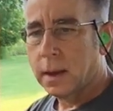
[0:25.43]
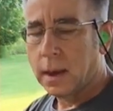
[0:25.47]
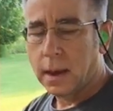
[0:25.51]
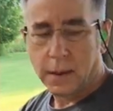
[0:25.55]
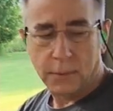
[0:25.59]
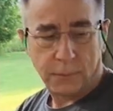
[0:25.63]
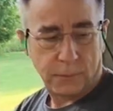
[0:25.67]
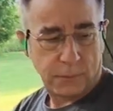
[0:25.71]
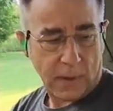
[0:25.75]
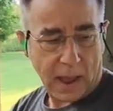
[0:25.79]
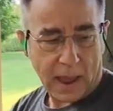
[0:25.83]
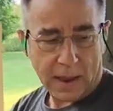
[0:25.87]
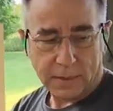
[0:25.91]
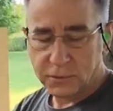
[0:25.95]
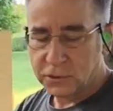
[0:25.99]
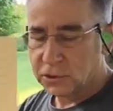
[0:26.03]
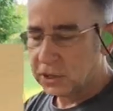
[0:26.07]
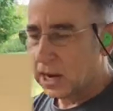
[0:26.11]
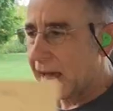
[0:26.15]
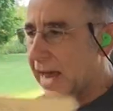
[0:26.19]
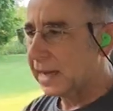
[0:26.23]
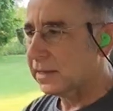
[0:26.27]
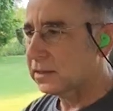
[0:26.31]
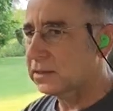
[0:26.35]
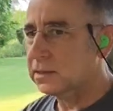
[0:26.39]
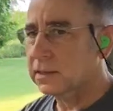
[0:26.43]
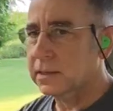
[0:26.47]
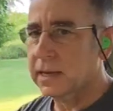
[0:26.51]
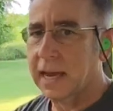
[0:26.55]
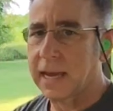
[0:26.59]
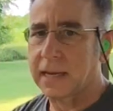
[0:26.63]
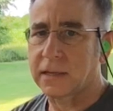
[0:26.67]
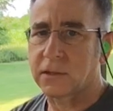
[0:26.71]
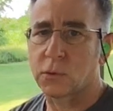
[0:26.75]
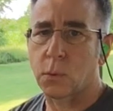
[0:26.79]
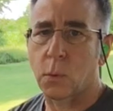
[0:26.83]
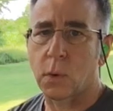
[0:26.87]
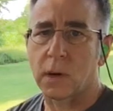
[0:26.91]
5 shots
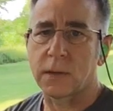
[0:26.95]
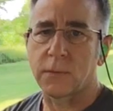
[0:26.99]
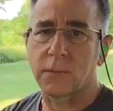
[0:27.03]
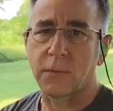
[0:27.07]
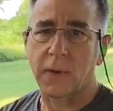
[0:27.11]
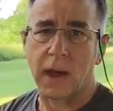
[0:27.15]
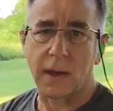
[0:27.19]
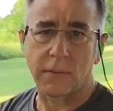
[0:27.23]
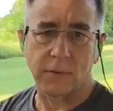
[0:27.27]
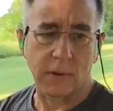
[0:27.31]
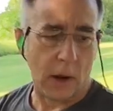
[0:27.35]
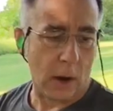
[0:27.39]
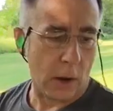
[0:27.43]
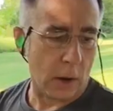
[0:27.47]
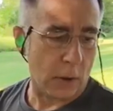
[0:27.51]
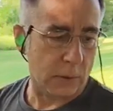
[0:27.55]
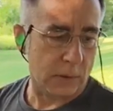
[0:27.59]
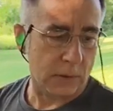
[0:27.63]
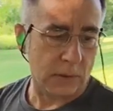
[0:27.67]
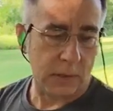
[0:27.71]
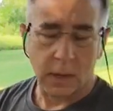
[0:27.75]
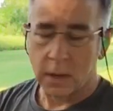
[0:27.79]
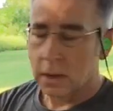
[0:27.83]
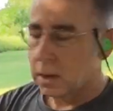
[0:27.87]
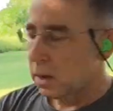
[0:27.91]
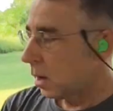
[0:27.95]
at 25 yards.